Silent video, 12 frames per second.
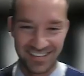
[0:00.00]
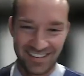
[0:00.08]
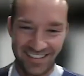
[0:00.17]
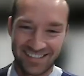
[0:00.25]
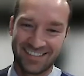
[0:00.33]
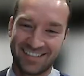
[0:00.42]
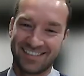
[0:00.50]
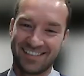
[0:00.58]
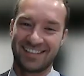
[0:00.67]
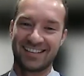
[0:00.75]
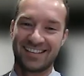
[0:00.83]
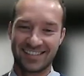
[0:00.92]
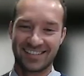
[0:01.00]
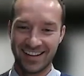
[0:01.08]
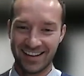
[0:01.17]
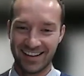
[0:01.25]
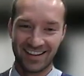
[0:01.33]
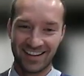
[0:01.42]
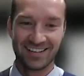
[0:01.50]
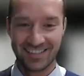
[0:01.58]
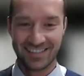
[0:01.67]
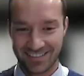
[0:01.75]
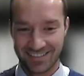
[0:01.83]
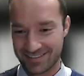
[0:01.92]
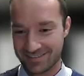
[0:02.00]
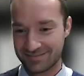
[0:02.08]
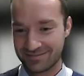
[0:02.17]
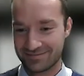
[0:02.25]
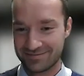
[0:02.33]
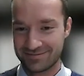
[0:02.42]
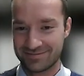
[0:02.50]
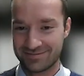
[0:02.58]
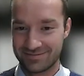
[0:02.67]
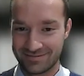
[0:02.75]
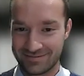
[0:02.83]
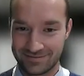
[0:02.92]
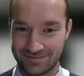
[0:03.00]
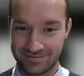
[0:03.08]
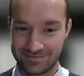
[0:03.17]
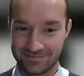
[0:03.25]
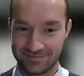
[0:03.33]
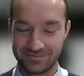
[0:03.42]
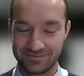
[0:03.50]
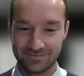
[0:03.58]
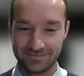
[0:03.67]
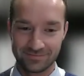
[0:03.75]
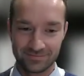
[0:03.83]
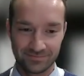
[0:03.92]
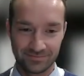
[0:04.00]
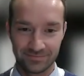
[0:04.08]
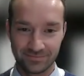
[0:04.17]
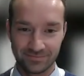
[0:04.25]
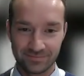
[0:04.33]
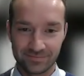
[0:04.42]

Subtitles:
The person shown says nothing.